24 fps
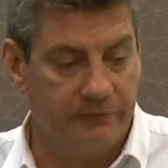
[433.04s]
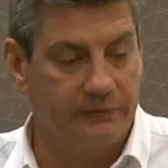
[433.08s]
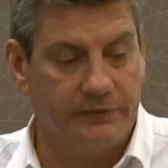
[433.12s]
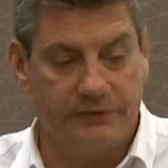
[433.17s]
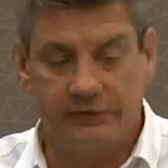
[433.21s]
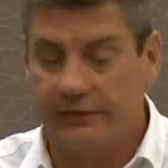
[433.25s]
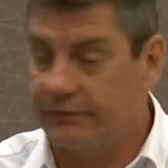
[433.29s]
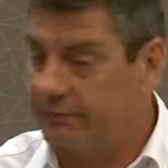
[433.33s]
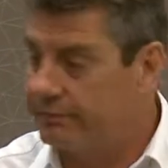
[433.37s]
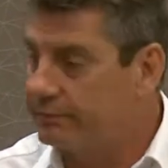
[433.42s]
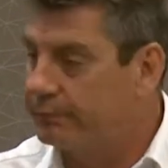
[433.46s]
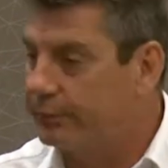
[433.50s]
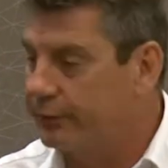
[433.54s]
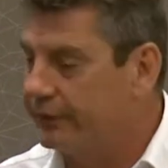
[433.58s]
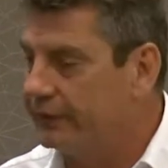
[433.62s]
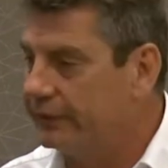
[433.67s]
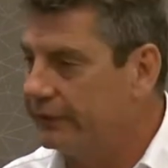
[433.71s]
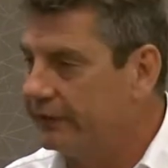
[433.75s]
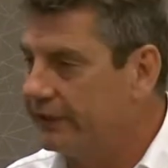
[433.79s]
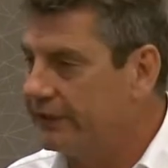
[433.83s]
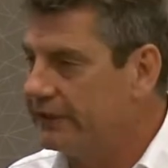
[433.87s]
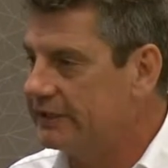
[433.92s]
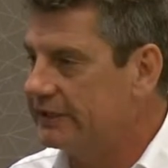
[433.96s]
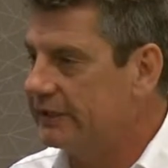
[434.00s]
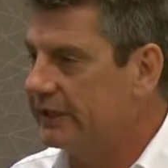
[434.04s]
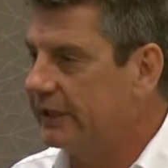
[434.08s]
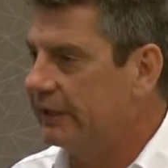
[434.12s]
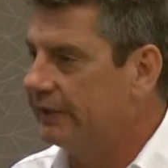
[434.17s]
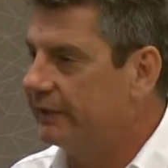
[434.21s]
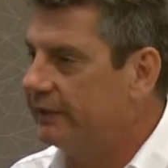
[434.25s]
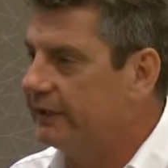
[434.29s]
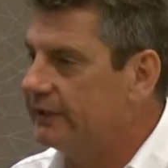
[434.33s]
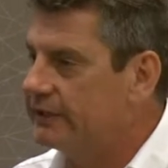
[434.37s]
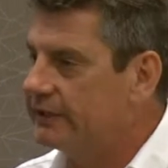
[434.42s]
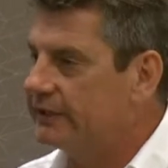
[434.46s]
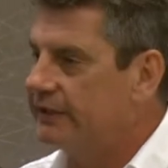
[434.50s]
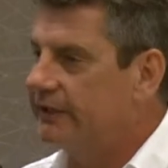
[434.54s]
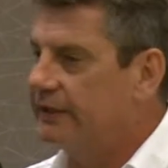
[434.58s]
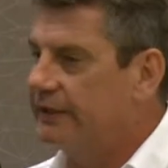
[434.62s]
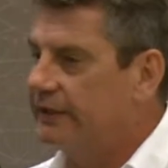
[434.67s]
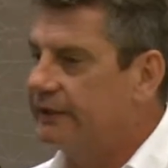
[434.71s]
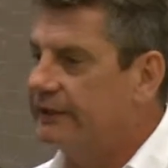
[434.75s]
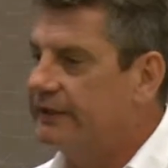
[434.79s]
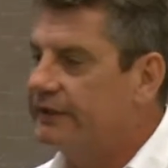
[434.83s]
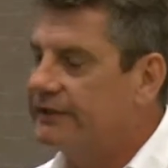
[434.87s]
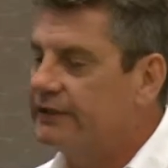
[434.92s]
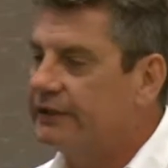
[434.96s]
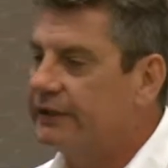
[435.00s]
just putting all these together, is
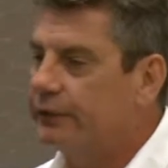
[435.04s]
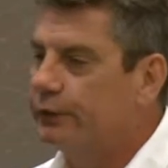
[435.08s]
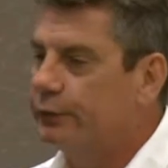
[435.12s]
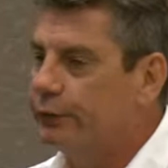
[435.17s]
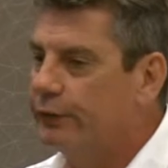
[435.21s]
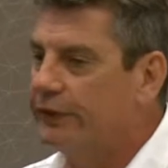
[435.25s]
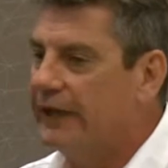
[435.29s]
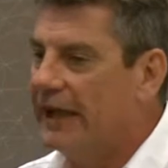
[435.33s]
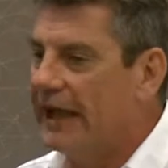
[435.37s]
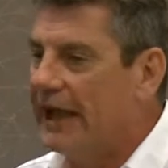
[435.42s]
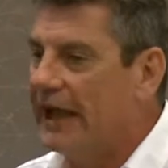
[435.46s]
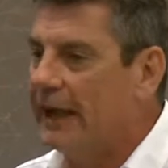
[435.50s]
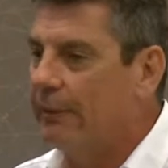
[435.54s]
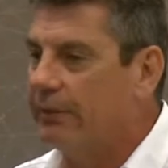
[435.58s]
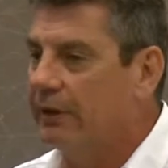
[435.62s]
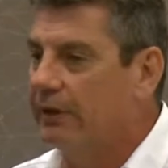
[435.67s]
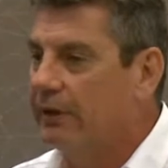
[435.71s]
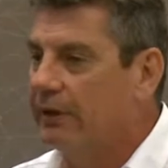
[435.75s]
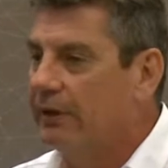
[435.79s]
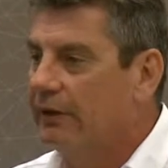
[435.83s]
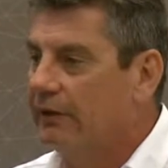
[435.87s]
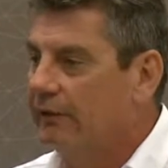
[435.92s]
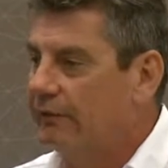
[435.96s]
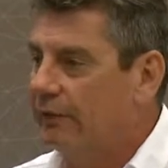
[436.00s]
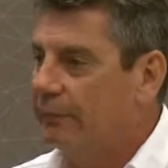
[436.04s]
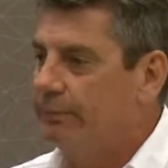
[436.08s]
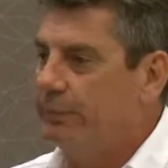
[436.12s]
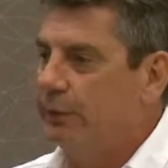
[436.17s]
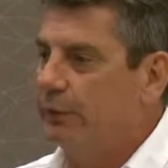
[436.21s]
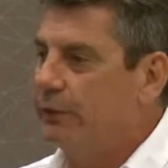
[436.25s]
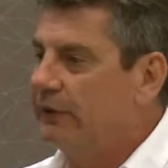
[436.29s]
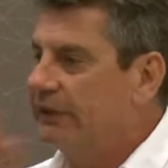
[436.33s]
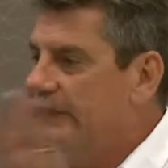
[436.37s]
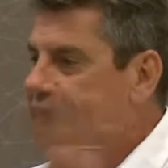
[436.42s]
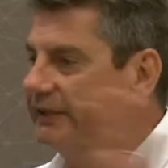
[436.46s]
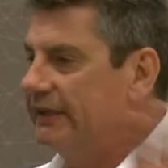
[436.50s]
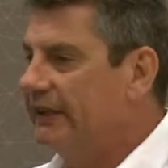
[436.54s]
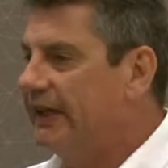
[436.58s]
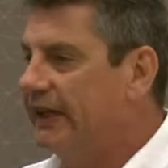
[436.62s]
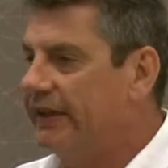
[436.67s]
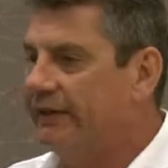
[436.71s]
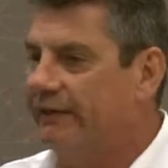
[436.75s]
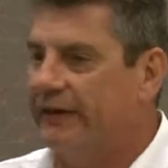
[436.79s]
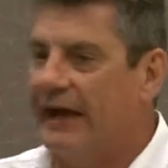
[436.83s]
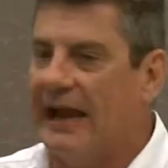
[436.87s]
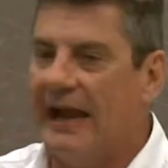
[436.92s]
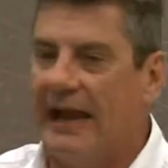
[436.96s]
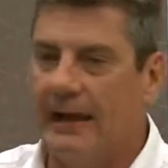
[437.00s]
there isn't a good app for pulling
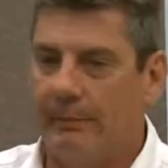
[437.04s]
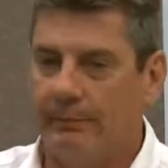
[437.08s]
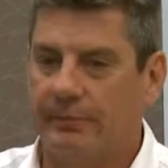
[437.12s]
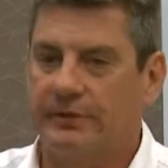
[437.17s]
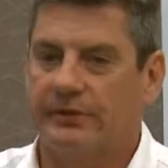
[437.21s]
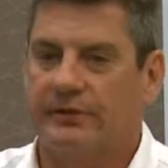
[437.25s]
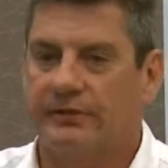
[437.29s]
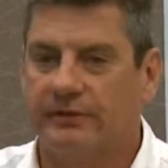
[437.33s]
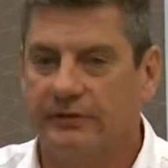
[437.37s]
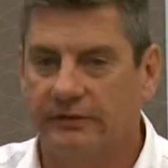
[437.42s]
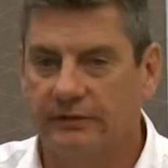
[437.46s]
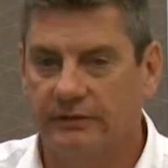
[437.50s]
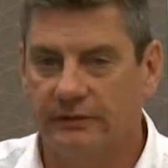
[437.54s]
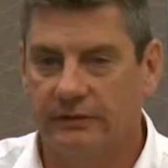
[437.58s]
together apps.